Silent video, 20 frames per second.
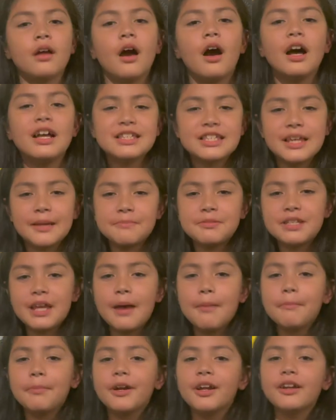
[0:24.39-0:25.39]
On
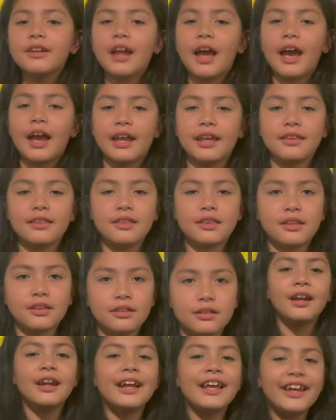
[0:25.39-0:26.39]
September 9th,
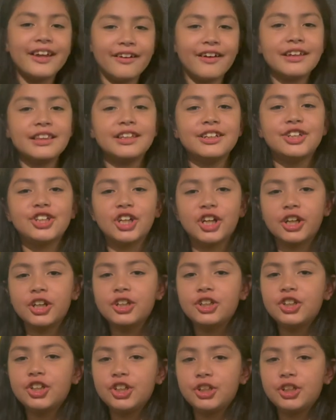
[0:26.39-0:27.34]
here at the church,